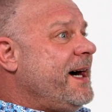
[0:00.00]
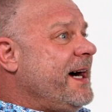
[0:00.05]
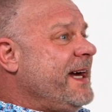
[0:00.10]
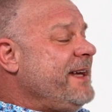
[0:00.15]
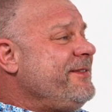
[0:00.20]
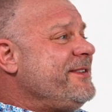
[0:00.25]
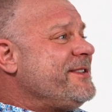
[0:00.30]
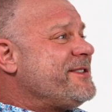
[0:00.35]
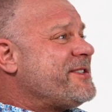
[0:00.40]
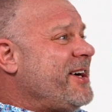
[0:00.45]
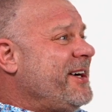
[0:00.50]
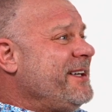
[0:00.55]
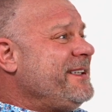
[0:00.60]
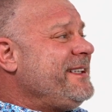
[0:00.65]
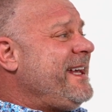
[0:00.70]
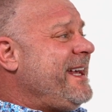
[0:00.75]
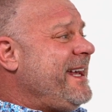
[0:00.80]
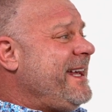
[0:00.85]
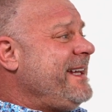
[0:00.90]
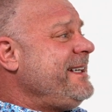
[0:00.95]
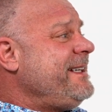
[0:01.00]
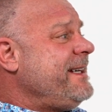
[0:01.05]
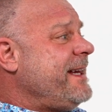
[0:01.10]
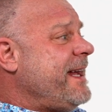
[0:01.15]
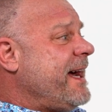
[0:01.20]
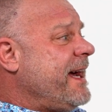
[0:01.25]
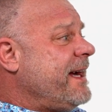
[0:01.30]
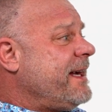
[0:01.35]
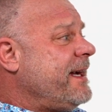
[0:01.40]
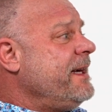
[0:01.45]
I have this uncanny
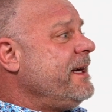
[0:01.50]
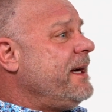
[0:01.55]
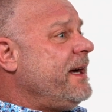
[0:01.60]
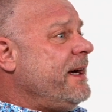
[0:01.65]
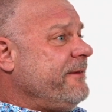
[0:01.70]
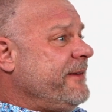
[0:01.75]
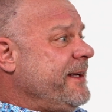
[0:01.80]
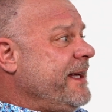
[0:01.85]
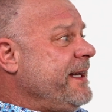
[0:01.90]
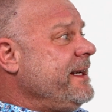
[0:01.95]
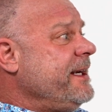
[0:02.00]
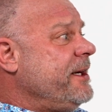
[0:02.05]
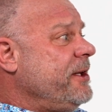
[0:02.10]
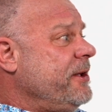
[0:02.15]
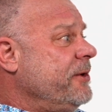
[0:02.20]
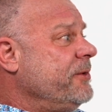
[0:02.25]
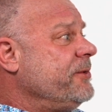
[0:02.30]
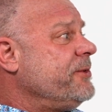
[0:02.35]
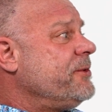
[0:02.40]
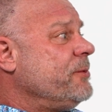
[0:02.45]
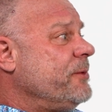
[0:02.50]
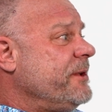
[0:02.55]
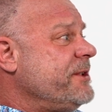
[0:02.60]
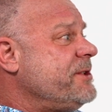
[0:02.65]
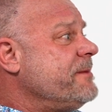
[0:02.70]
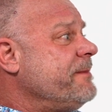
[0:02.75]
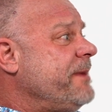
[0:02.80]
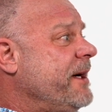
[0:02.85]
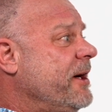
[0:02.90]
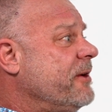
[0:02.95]
knack of getting close to rich
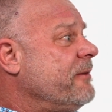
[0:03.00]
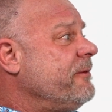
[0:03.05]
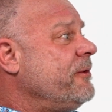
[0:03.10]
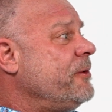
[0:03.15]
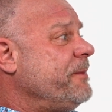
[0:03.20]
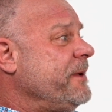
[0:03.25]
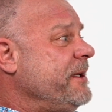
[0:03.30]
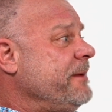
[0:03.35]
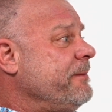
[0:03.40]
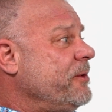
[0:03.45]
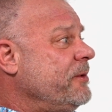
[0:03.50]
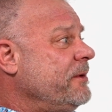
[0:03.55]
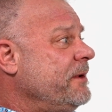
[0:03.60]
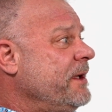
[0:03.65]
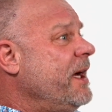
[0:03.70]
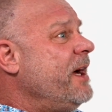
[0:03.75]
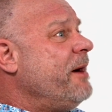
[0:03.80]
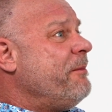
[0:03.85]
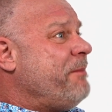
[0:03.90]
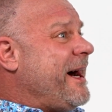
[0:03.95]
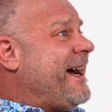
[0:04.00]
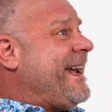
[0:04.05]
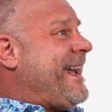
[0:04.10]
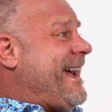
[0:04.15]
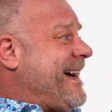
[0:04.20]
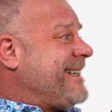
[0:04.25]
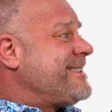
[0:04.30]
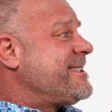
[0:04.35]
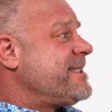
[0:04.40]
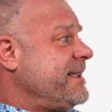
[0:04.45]
and powerful people by
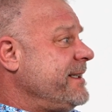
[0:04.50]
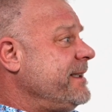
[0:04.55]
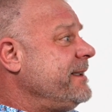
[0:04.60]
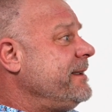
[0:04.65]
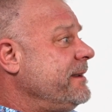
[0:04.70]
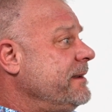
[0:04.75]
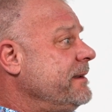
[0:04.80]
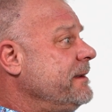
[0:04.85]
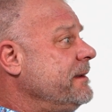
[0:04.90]
accident.